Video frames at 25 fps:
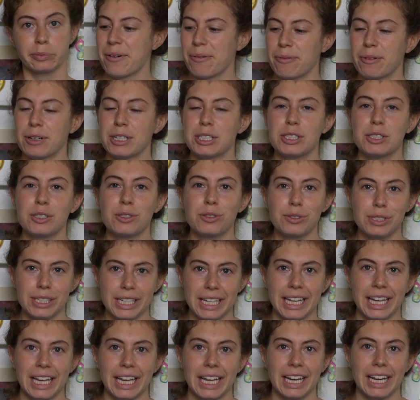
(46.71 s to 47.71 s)
what you
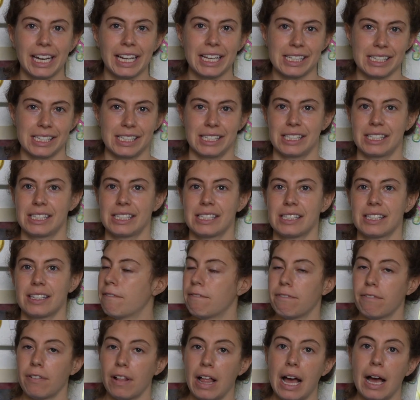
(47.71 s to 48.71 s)
need is
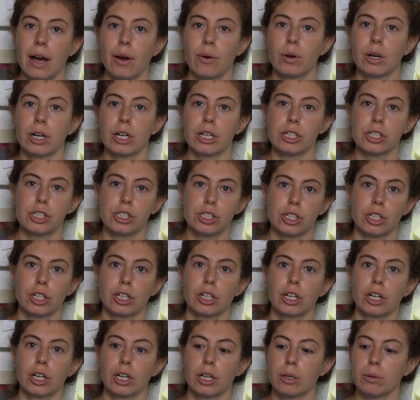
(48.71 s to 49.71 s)
flour,
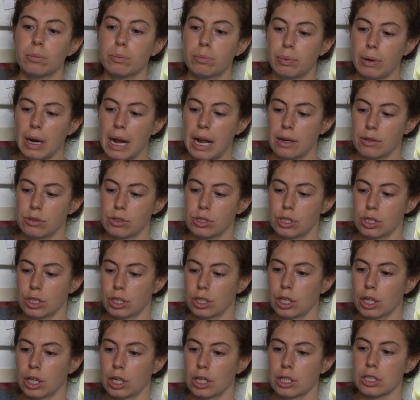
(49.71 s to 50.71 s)
sugar, brown
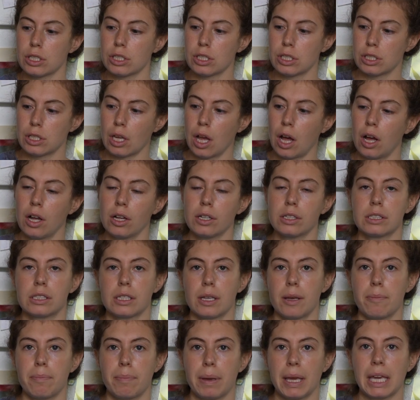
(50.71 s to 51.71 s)
sugar, salt,
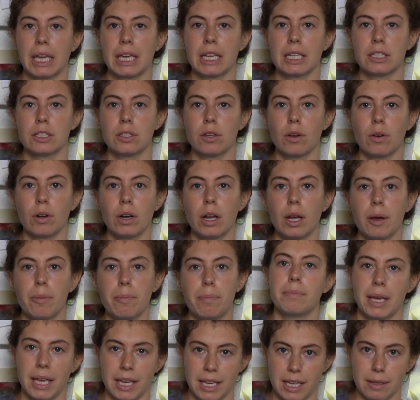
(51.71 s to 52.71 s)
baking soda,
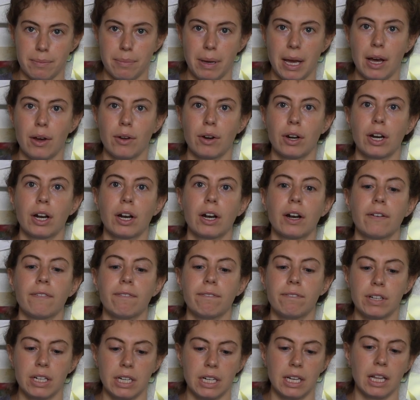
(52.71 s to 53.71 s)
baking powder,
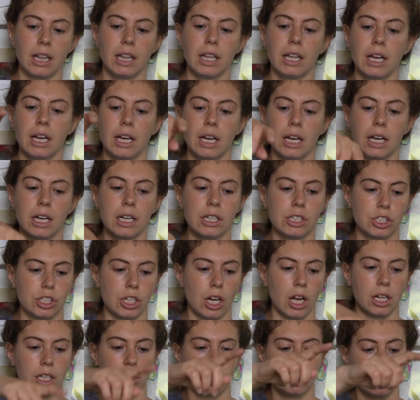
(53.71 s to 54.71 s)
vanilla,
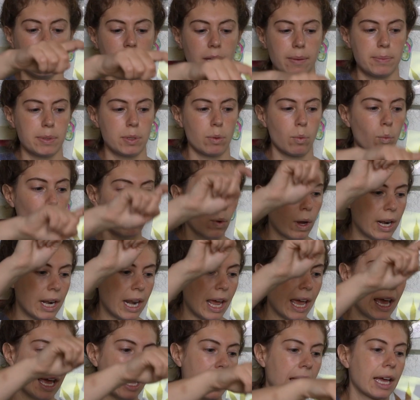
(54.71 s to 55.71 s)
chocolate chips, 1
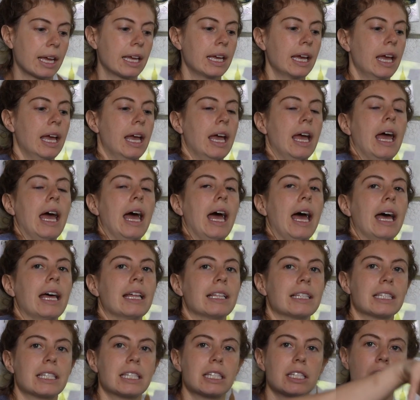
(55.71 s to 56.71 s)
egg,
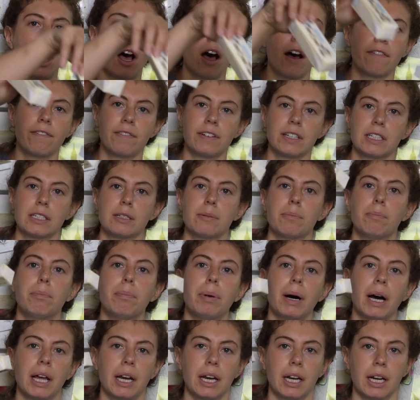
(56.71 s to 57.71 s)
and softened
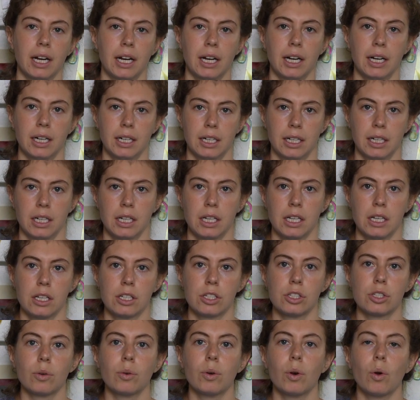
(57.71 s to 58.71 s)
butter.
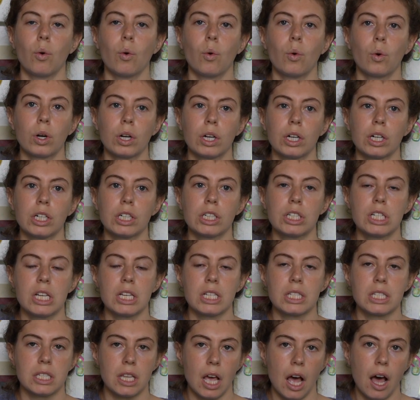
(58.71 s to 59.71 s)
So in order to
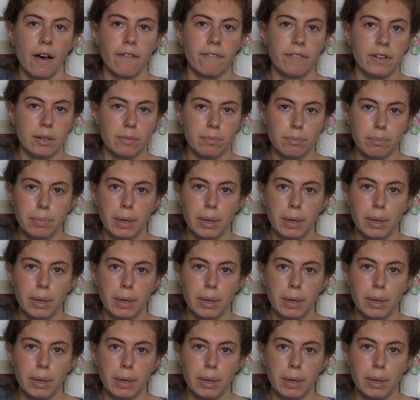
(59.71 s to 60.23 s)
soften